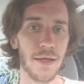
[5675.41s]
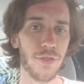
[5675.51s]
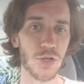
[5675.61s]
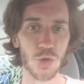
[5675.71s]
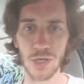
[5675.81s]

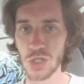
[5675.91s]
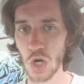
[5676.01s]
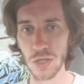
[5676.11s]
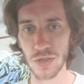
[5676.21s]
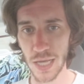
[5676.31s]
there's only
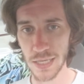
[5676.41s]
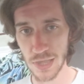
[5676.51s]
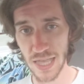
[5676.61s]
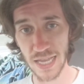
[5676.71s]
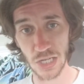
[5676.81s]
certain things that
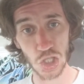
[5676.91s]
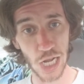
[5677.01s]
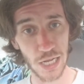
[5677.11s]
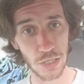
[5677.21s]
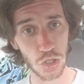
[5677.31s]
they can
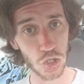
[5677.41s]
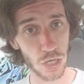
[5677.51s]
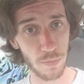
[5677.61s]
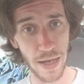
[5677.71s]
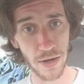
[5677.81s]
change
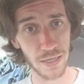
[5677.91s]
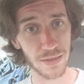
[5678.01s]
about it.